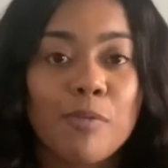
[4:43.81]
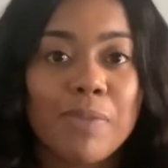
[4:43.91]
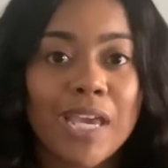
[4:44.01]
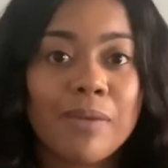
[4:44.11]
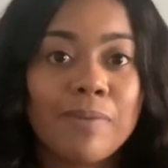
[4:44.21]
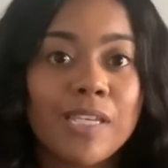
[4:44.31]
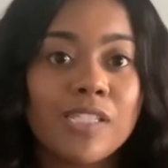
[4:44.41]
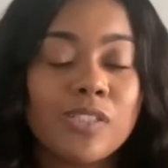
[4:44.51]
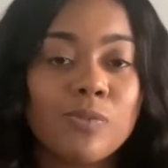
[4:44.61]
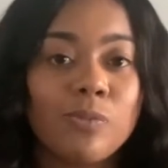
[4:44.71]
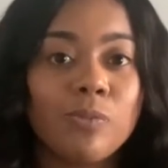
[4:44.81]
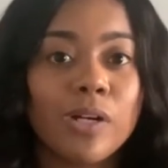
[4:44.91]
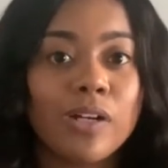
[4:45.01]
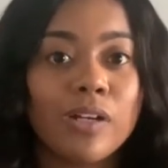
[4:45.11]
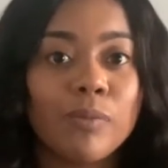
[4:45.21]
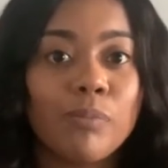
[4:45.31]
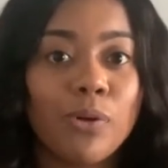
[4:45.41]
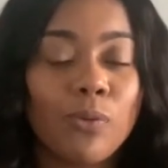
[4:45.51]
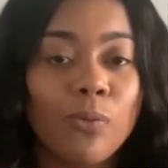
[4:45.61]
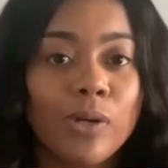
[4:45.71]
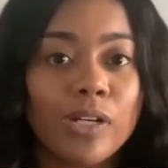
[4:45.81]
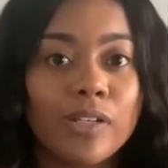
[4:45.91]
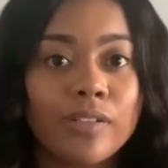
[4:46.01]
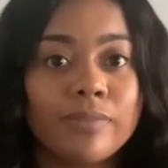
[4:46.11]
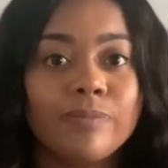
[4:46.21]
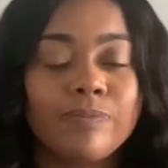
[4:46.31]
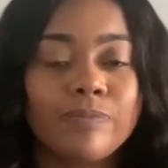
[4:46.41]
Babies were born